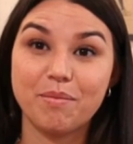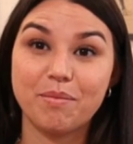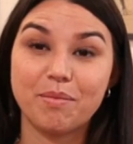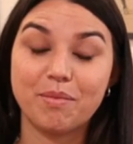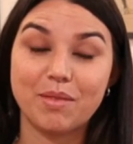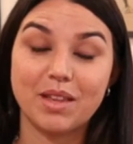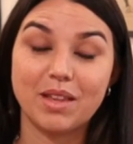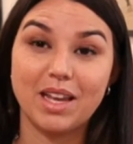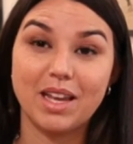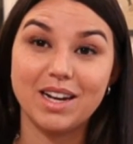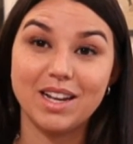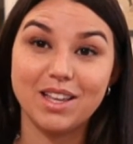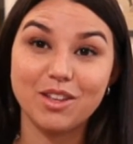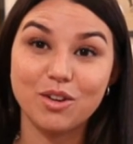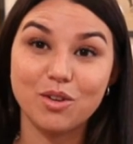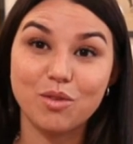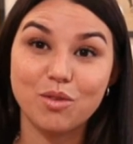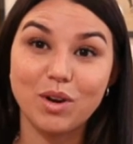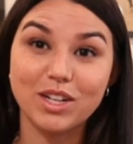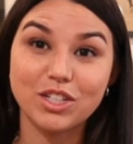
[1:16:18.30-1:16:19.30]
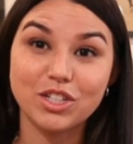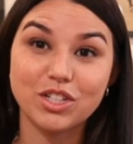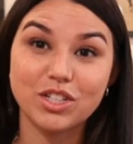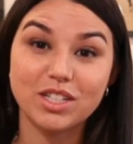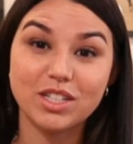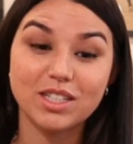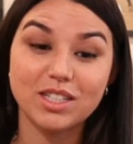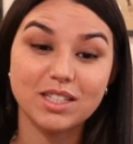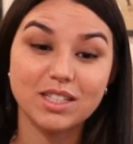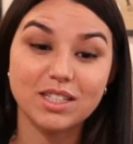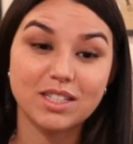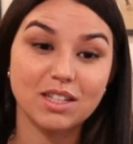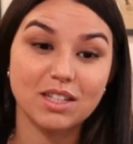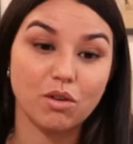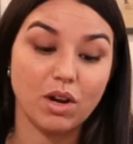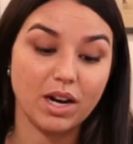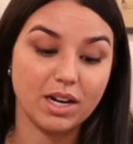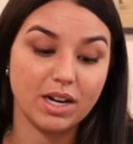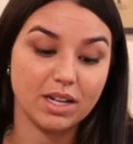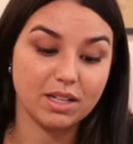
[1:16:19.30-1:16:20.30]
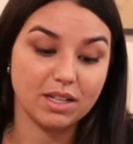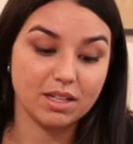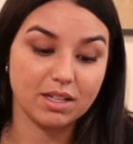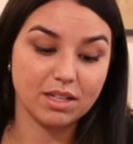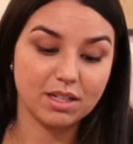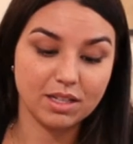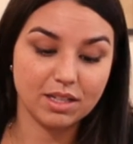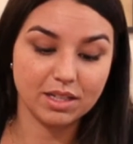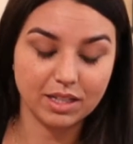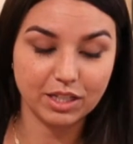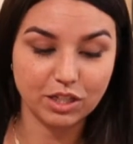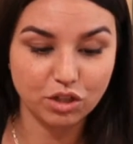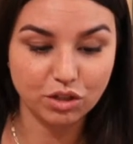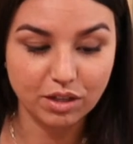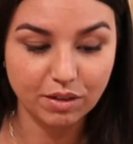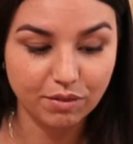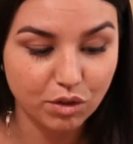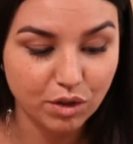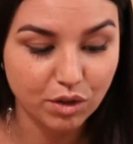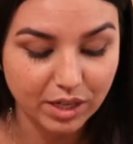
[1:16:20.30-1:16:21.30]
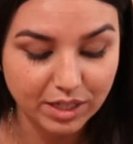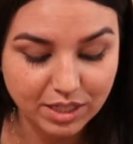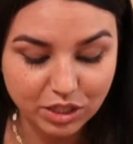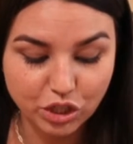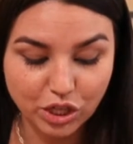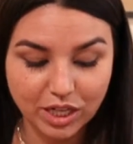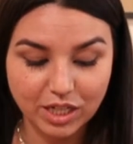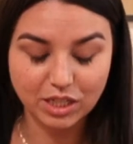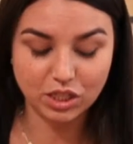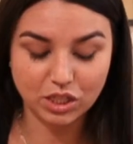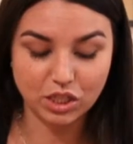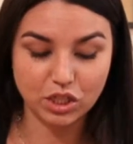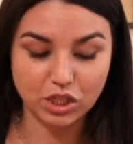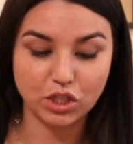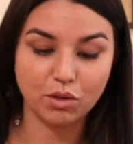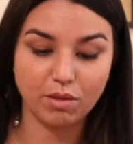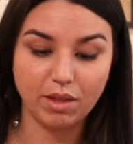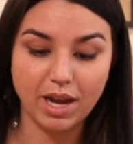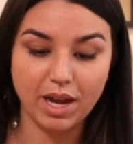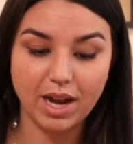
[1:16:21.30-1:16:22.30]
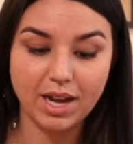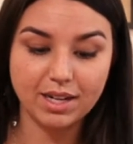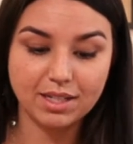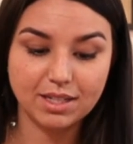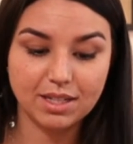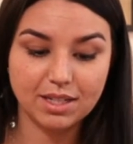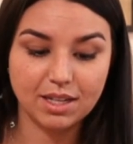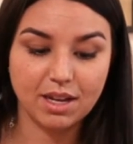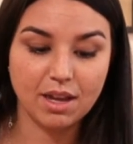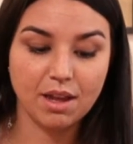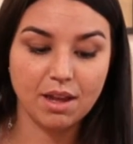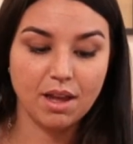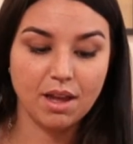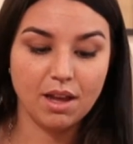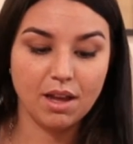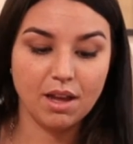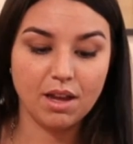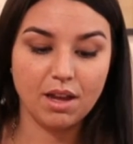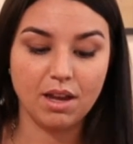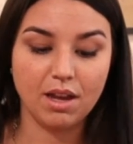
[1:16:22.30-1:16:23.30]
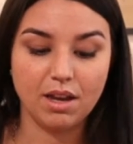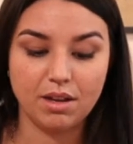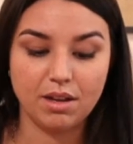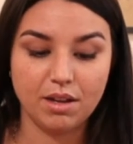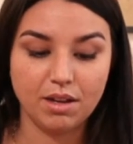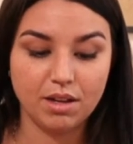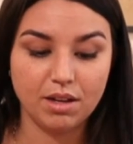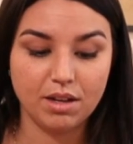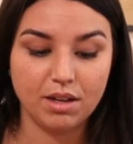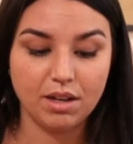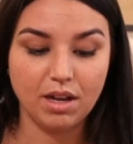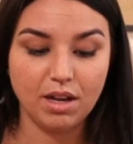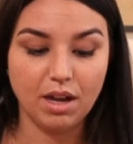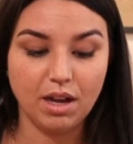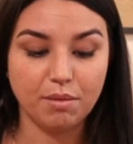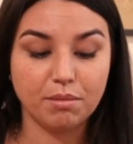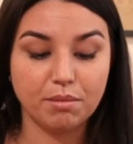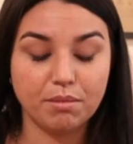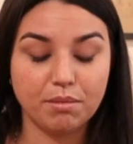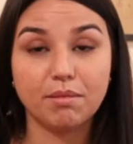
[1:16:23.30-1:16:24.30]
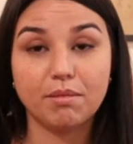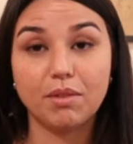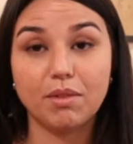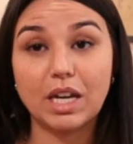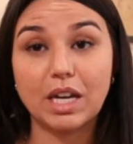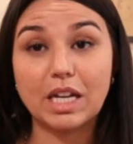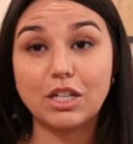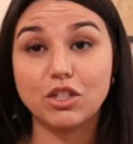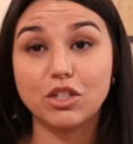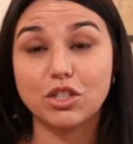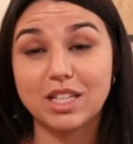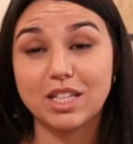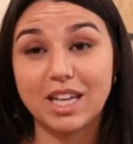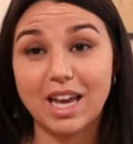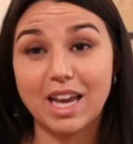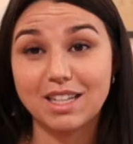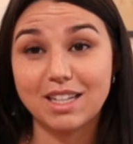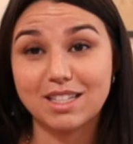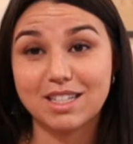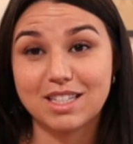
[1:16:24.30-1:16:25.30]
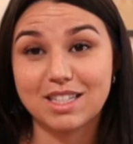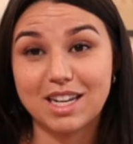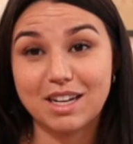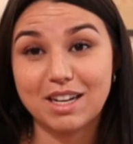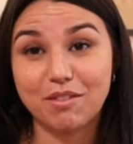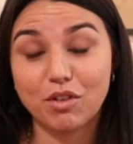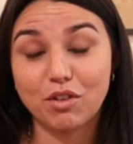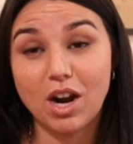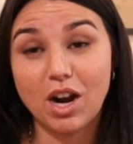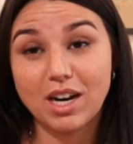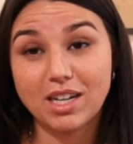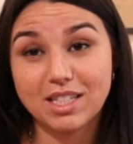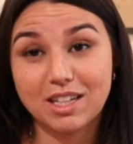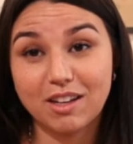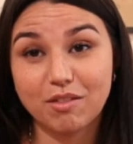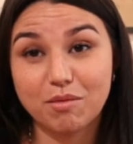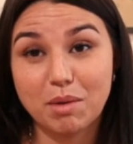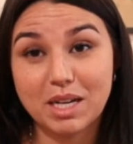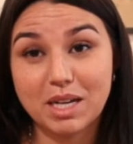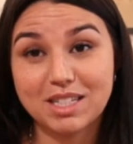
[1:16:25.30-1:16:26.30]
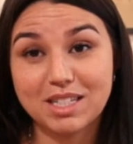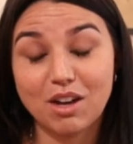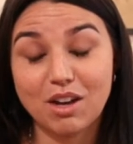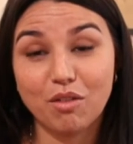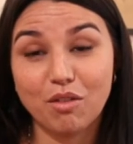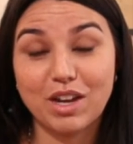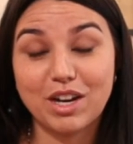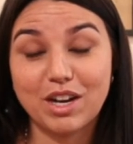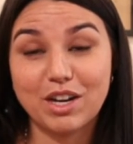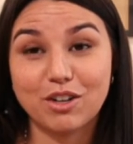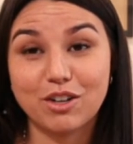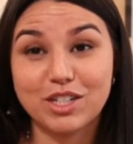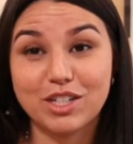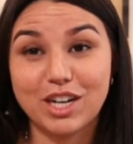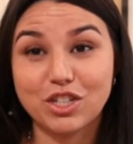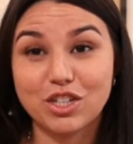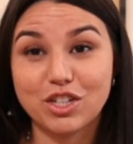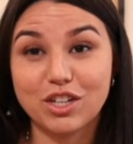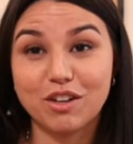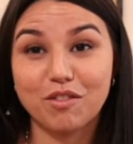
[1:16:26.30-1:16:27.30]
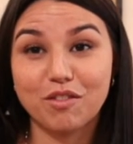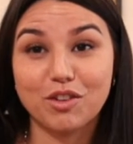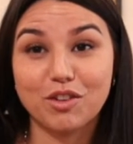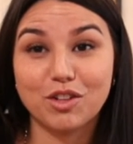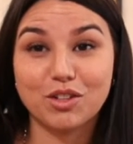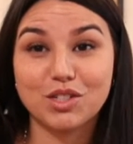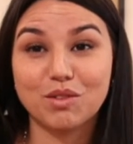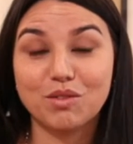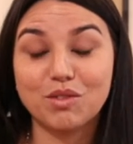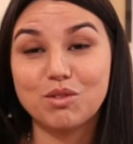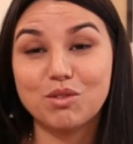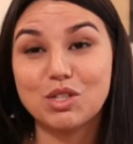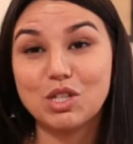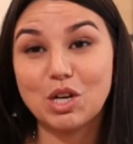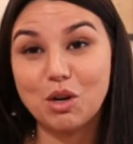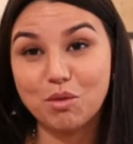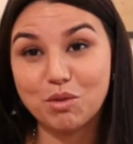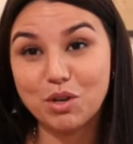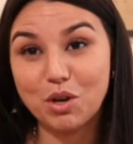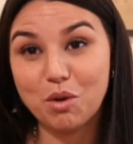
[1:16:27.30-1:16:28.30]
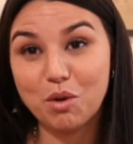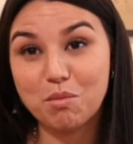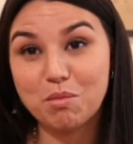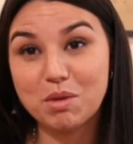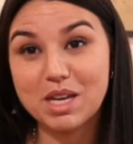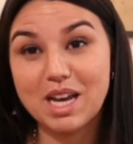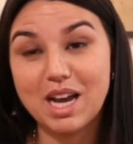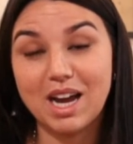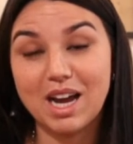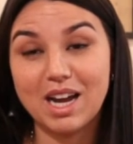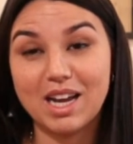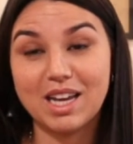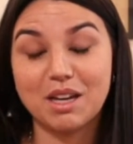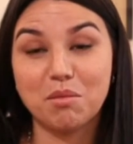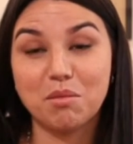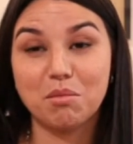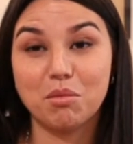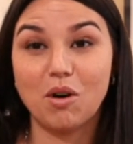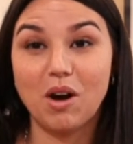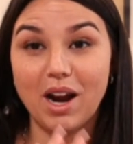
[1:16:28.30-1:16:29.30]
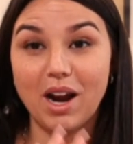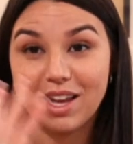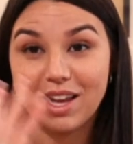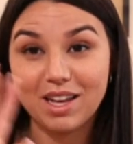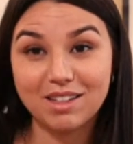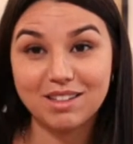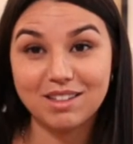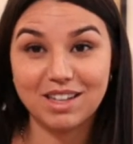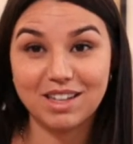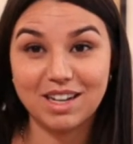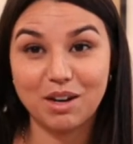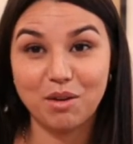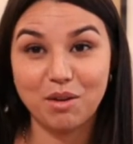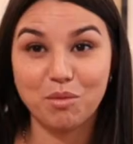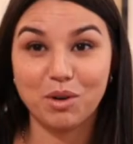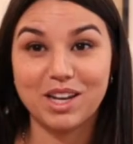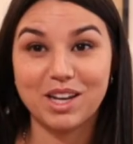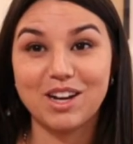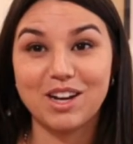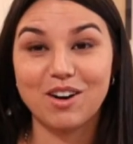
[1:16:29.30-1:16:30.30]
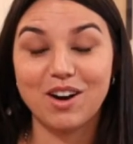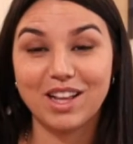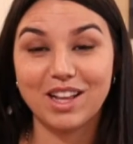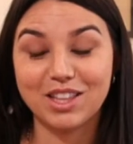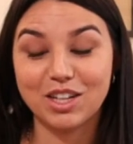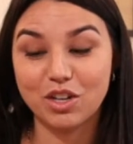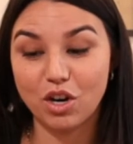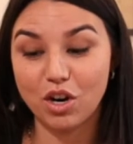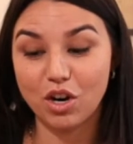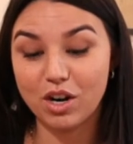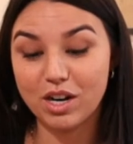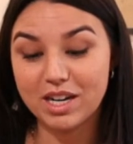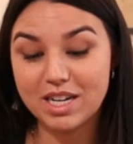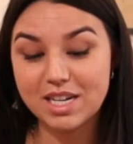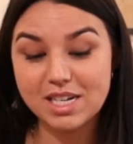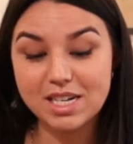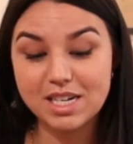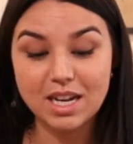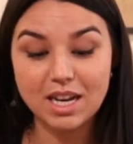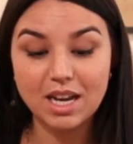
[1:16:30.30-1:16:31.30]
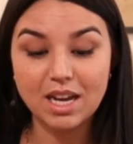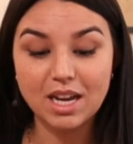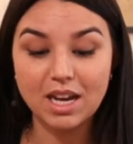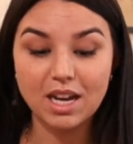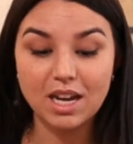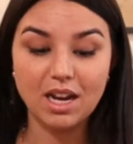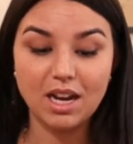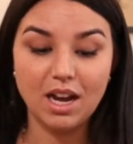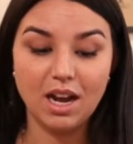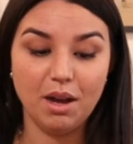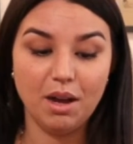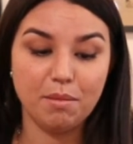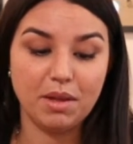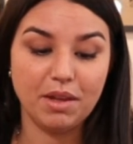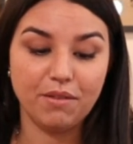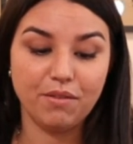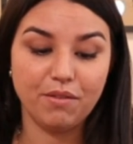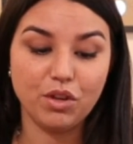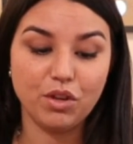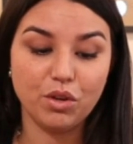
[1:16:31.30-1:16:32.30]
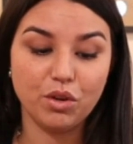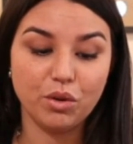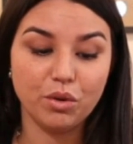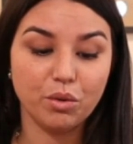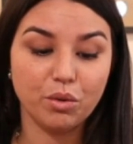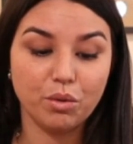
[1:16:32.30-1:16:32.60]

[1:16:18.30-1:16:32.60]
Any other questions? I'll kind of give you guys a chance to do that. And just in case, because I forgot to give myself an introduction, for those of you who don't know me, I am Mariah and I work here at the garden. If you